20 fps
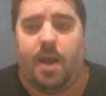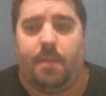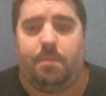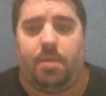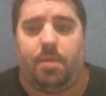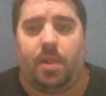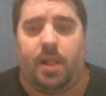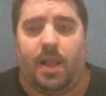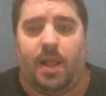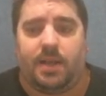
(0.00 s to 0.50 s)

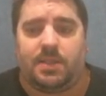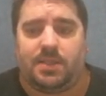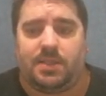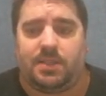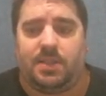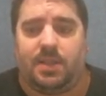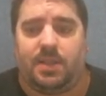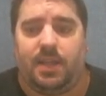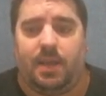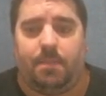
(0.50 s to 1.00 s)
plus
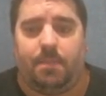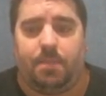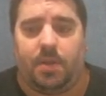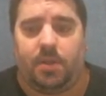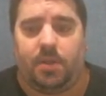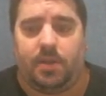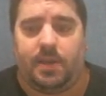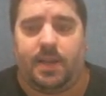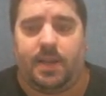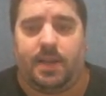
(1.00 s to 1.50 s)
the
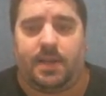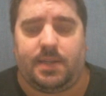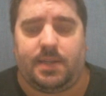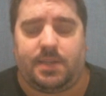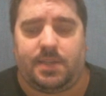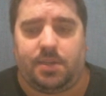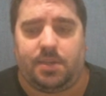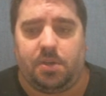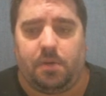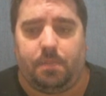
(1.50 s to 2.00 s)
ability to
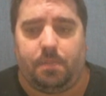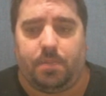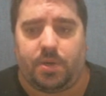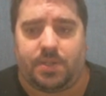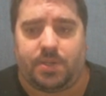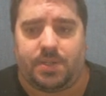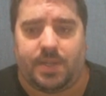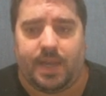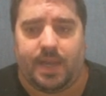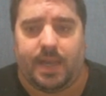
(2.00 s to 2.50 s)
still
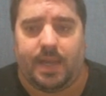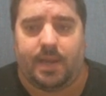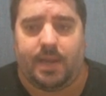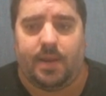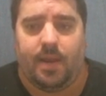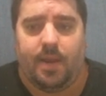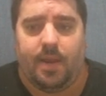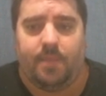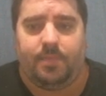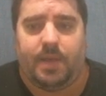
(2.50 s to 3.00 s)
proceed
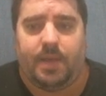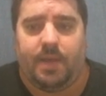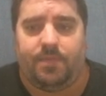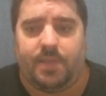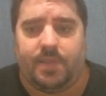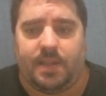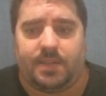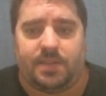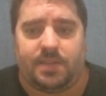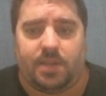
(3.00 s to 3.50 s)
if
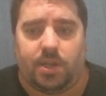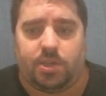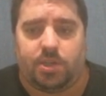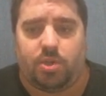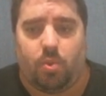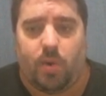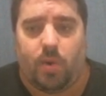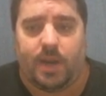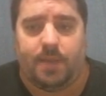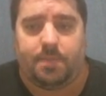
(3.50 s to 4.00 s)
there's a
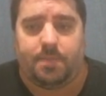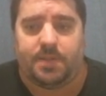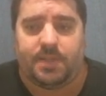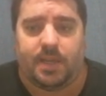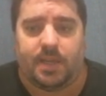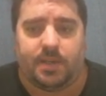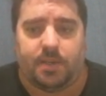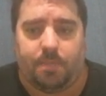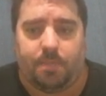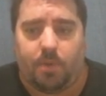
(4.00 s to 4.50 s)

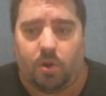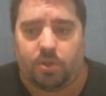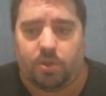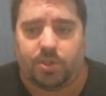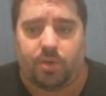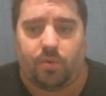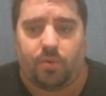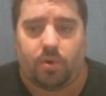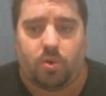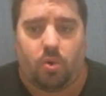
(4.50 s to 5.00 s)
20%
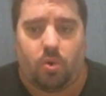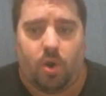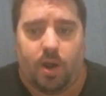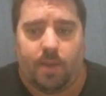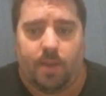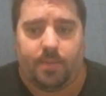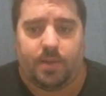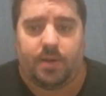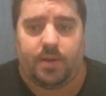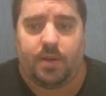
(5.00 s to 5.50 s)
deposit
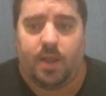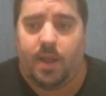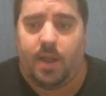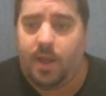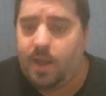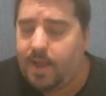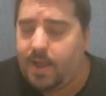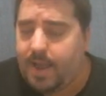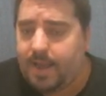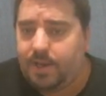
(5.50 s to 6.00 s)
requirement,
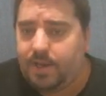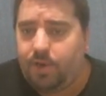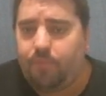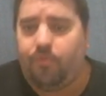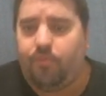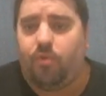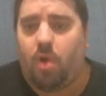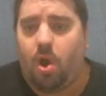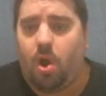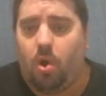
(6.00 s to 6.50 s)
and you
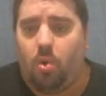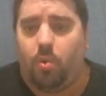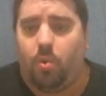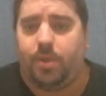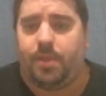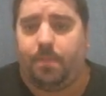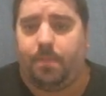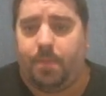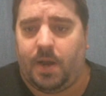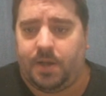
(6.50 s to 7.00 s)
roll with
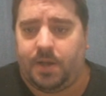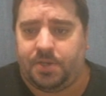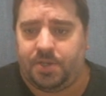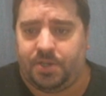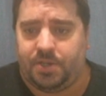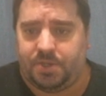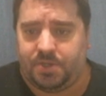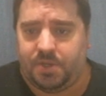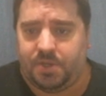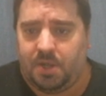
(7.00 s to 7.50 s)
the punches